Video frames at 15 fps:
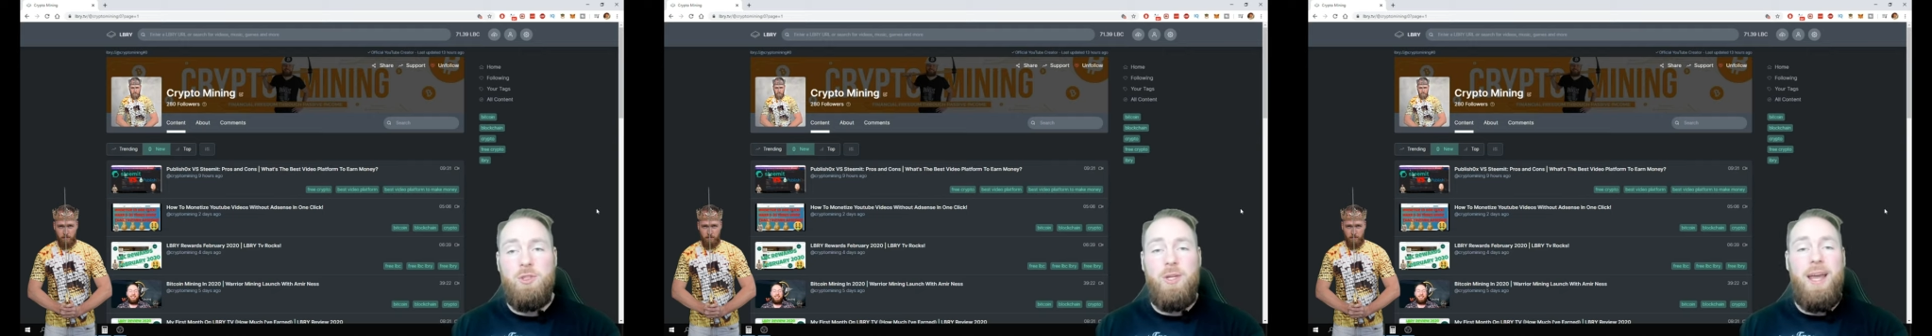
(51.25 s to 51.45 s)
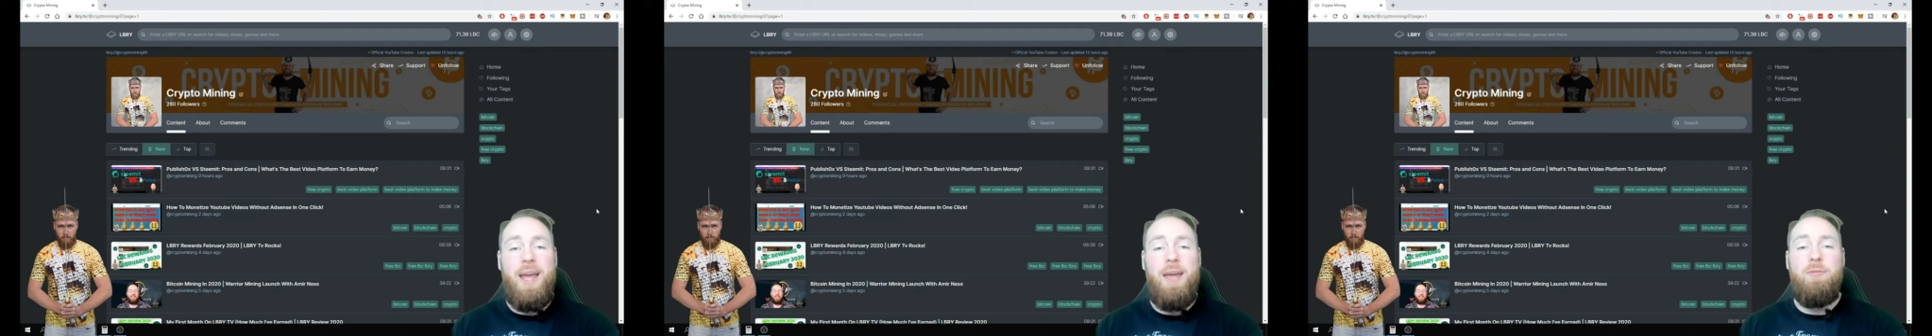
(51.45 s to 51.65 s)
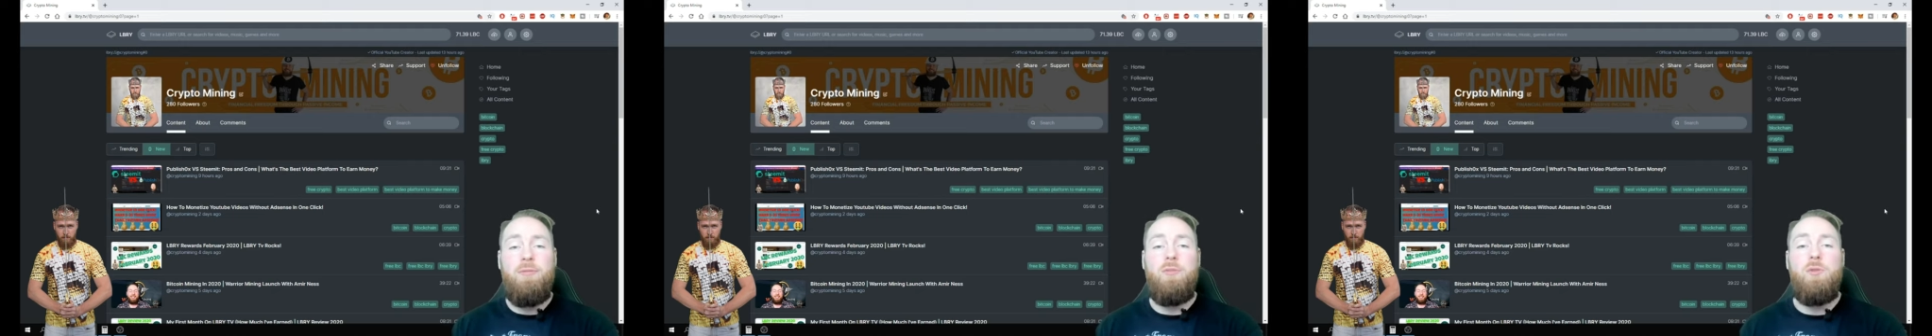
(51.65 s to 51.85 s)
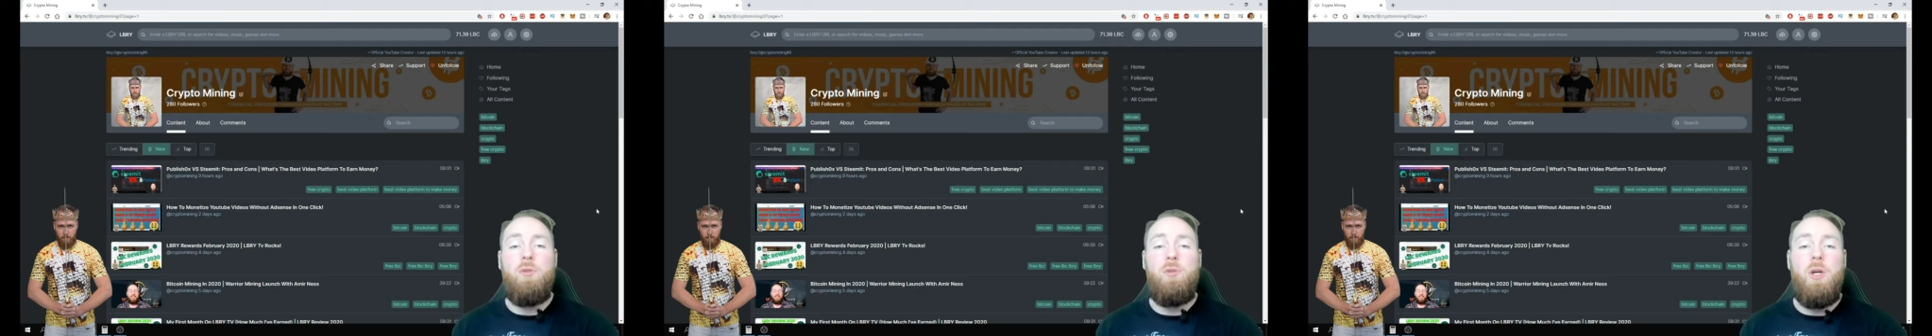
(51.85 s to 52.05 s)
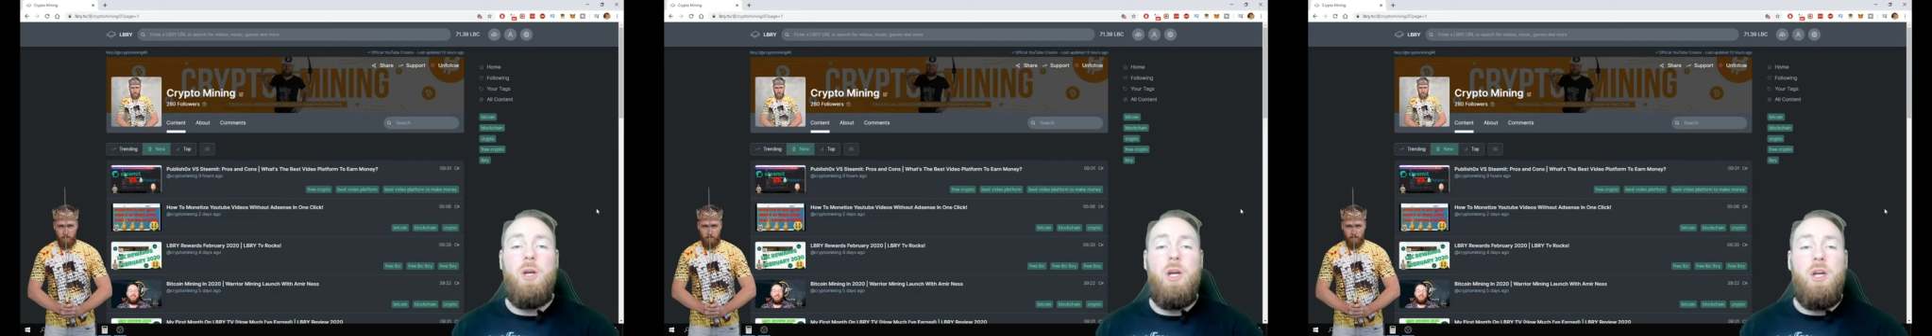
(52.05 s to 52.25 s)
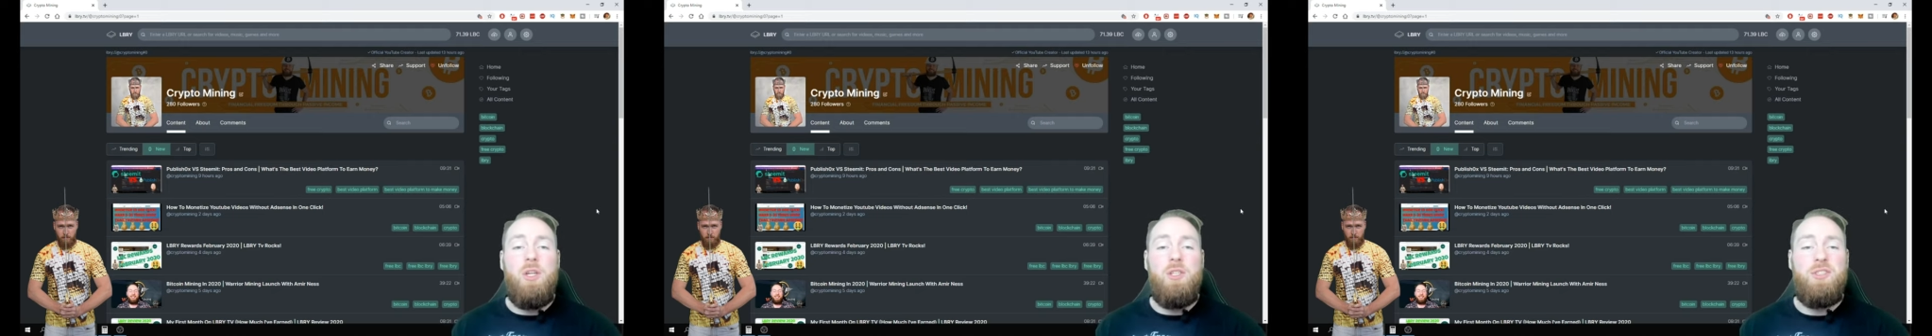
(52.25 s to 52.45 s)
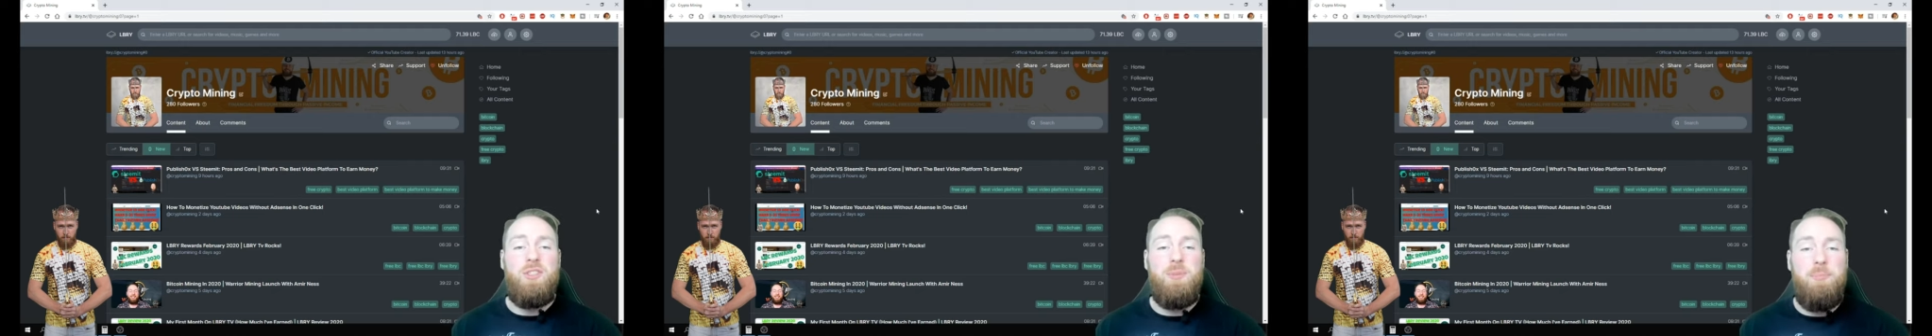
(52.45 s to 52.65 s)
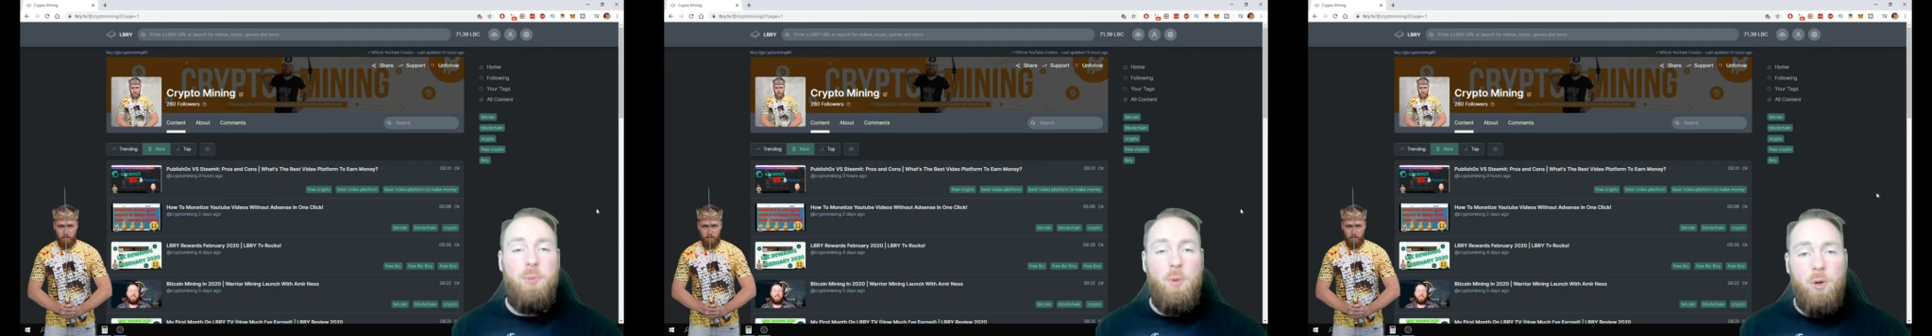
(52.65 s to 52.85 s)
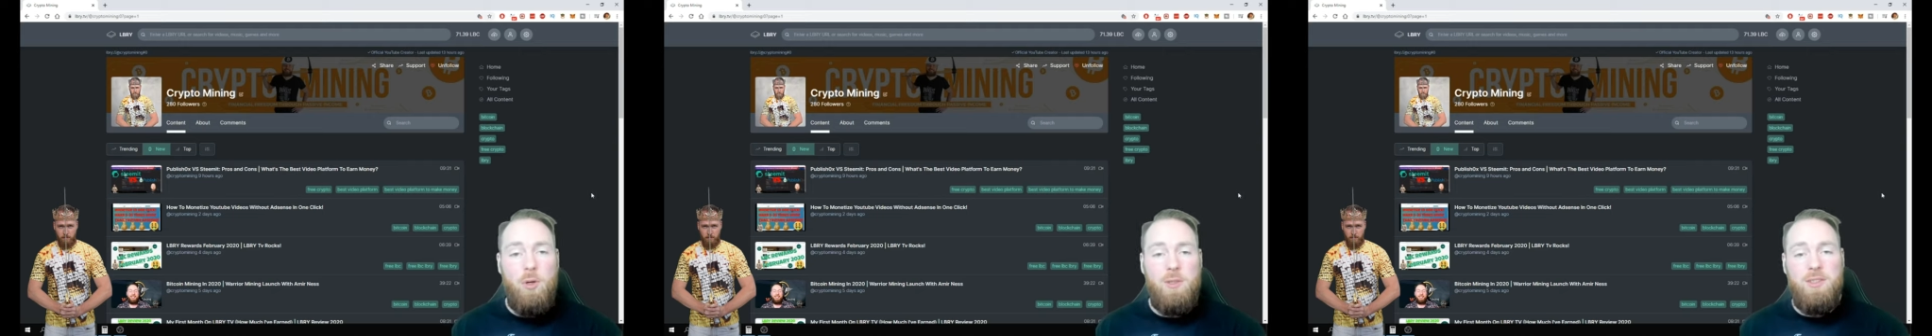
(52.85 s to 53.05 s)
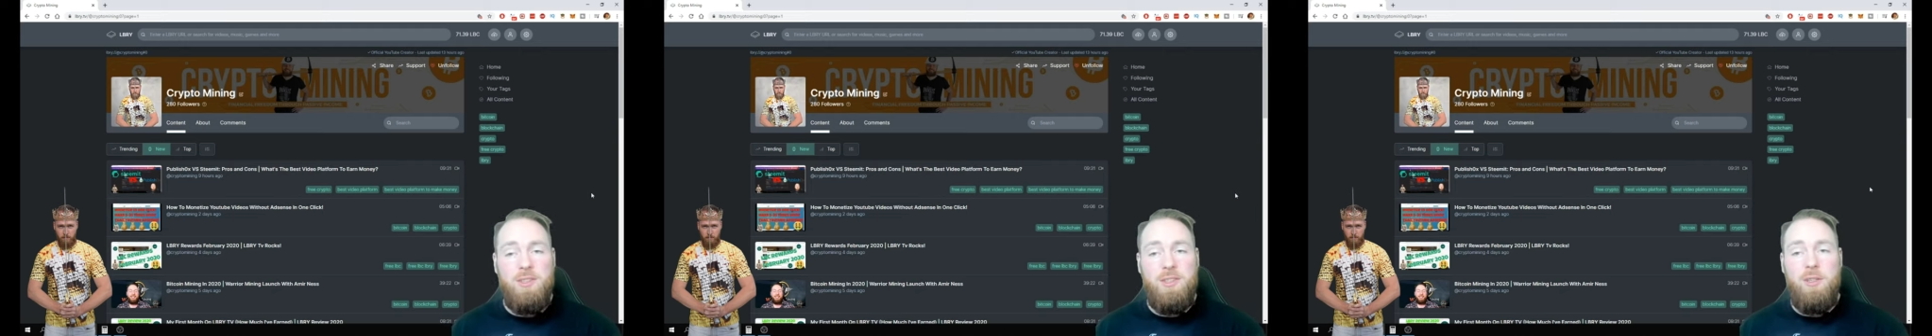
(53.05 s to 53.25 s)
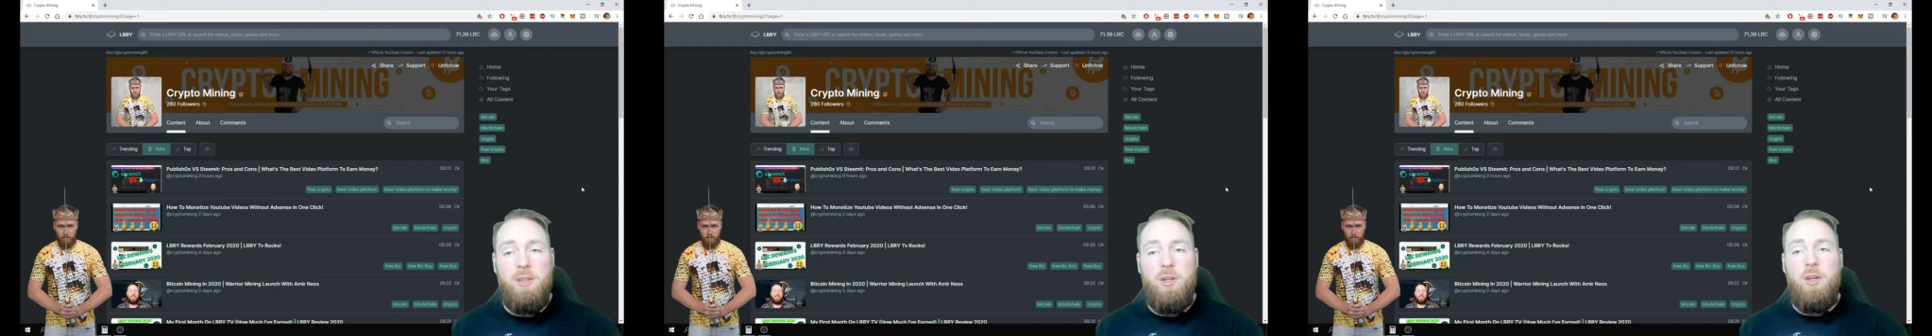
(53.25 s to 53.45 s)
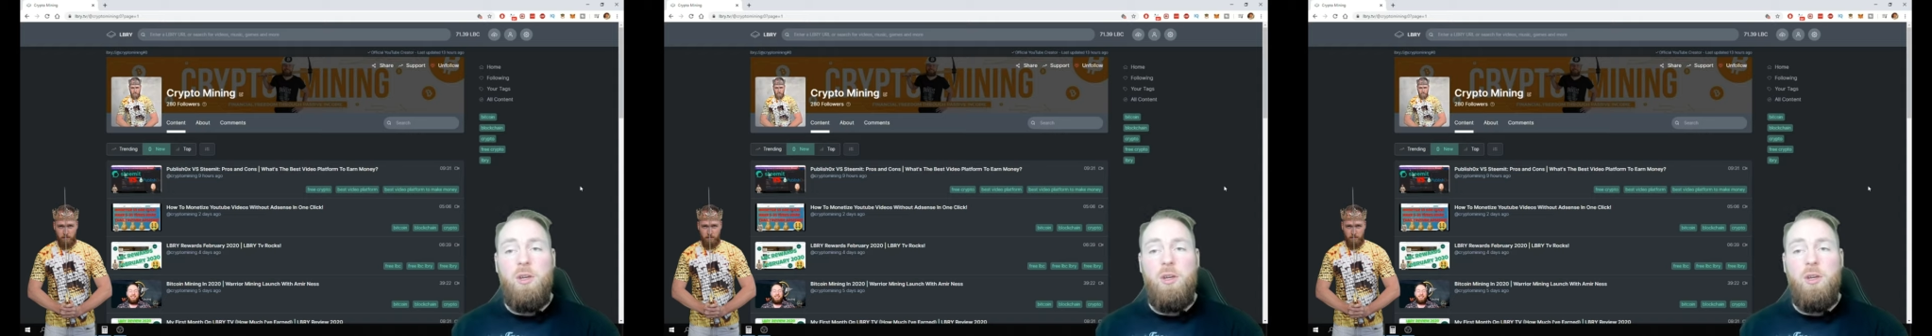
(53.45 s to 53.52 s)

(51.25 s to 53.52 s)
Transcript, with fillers: You have to support